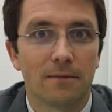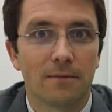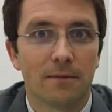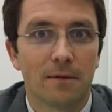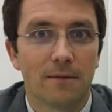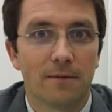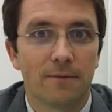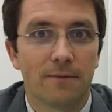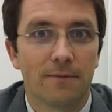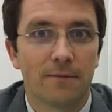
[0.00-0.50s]

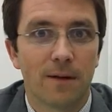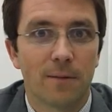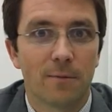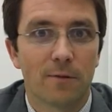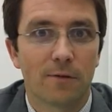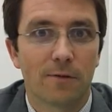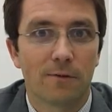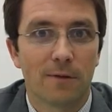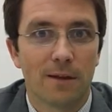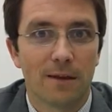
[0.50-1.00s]
we've
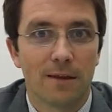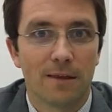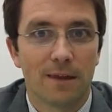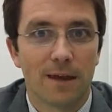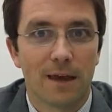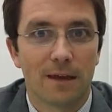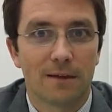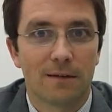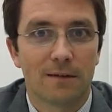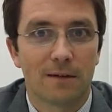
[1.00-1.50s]
demonstrated
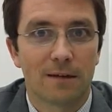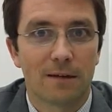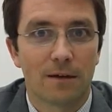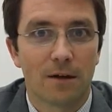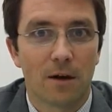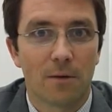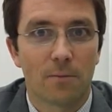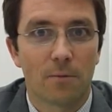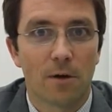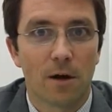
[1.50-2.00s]
that
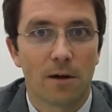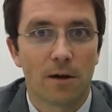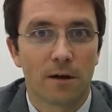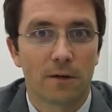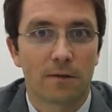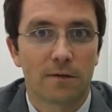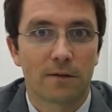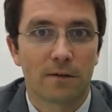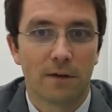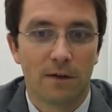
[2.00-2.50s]
our
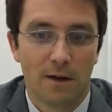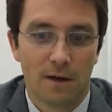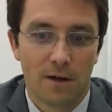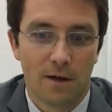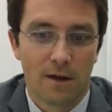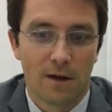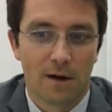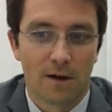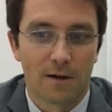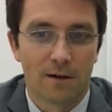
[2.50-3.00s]
products
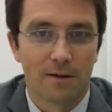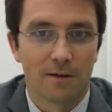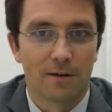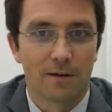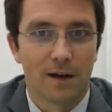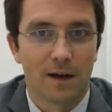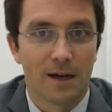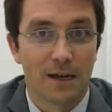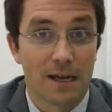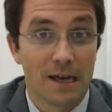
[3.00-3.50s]

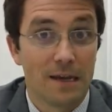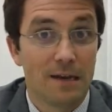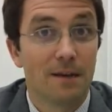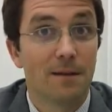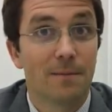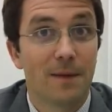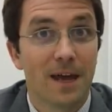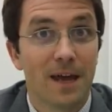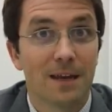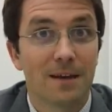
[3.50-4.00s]
are in
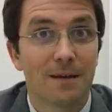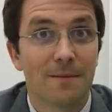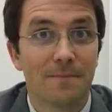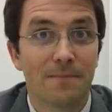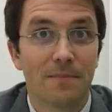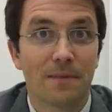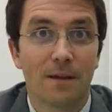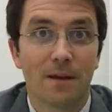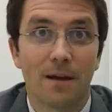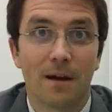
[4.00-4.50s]
demand
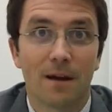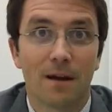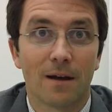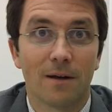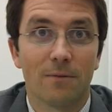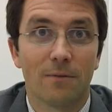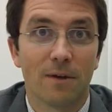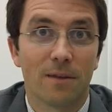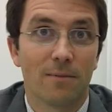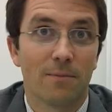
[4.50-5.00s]

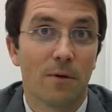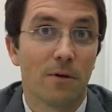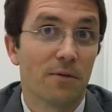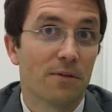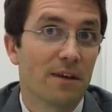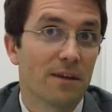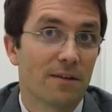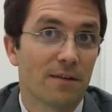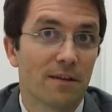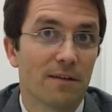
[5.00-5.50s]
with
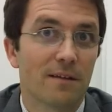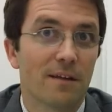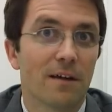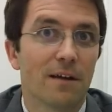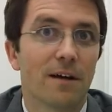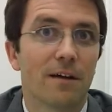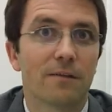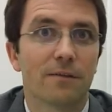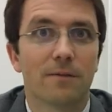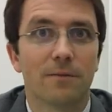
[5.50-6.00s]
both
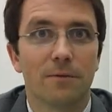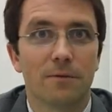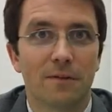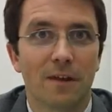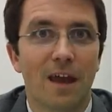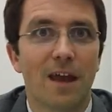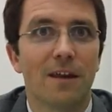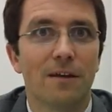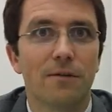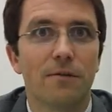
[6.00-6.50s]
existing
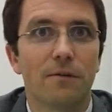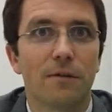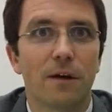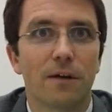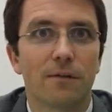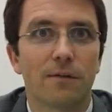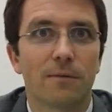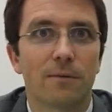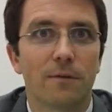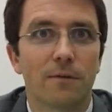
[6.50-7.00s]
customers and new
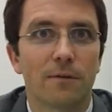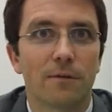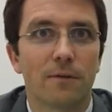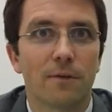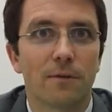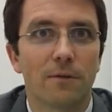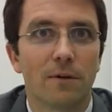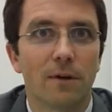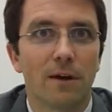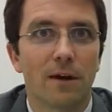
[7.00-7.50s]
customers.
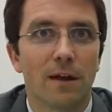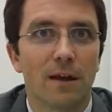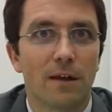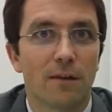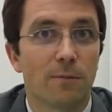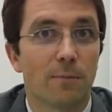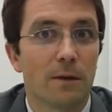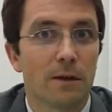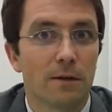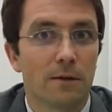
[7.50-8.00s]
So
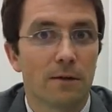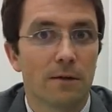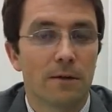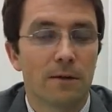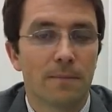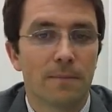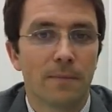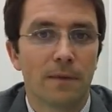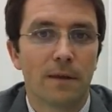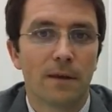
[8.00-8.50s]
it's been
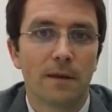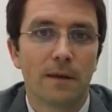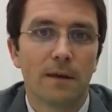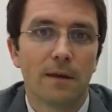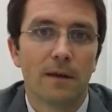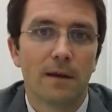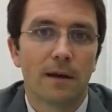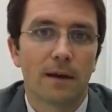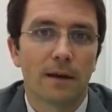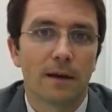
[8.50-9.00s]
good.
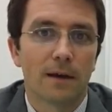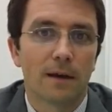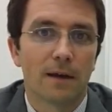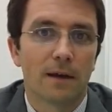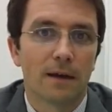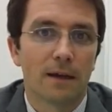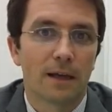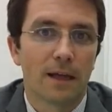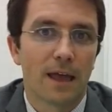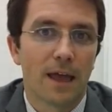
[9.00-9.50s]

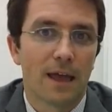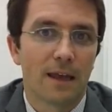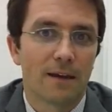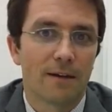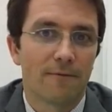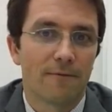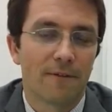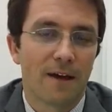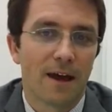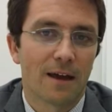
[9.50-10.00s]
And
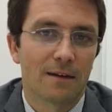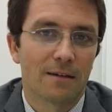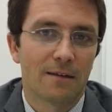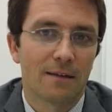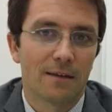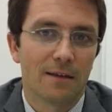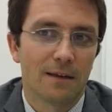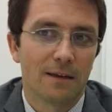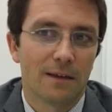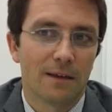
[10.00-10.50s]
in
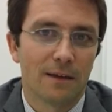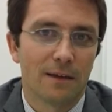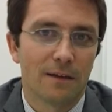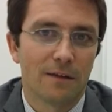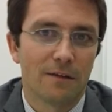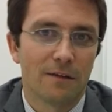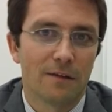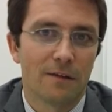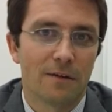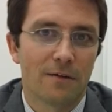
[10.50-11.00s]
fact,
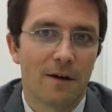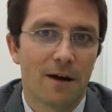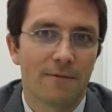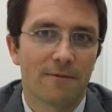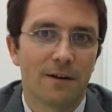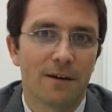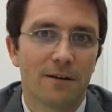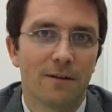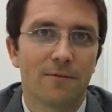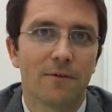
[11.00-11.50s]
the
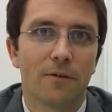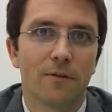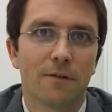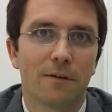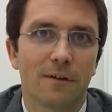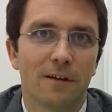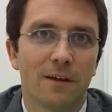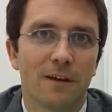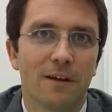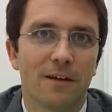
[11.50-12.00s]
geographic
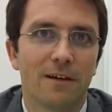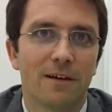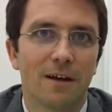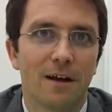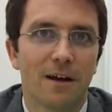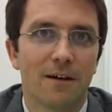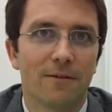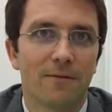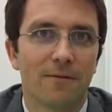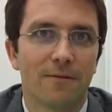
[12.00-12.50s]
diversity
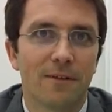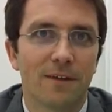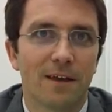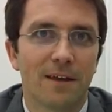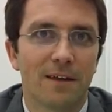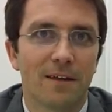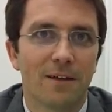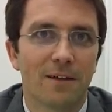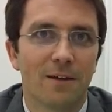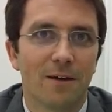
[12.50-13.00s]
of
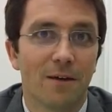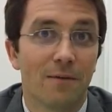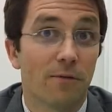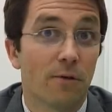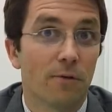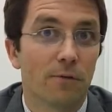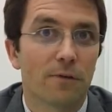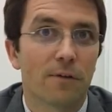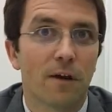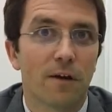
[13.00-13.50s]

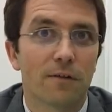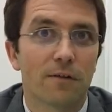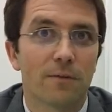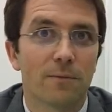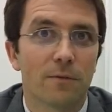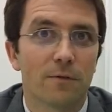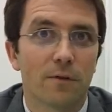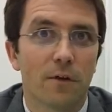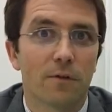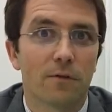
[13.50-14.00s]
those
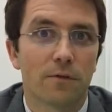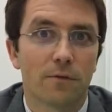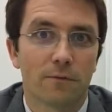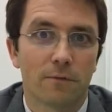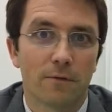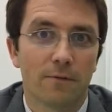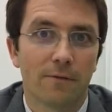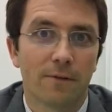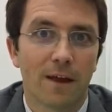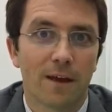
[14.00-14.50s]
customers also
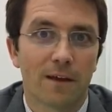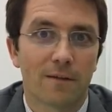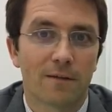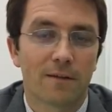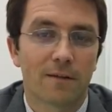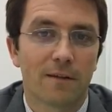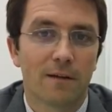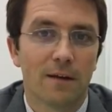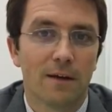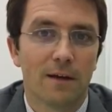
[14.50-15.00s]

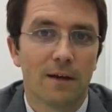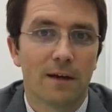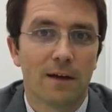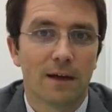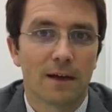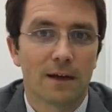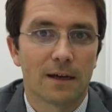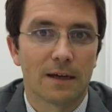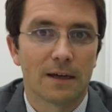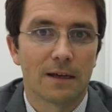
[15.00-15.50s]
reflects
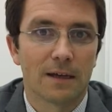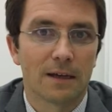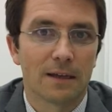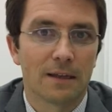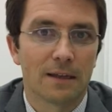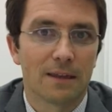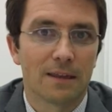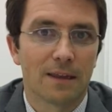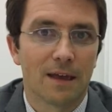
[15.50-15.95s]
our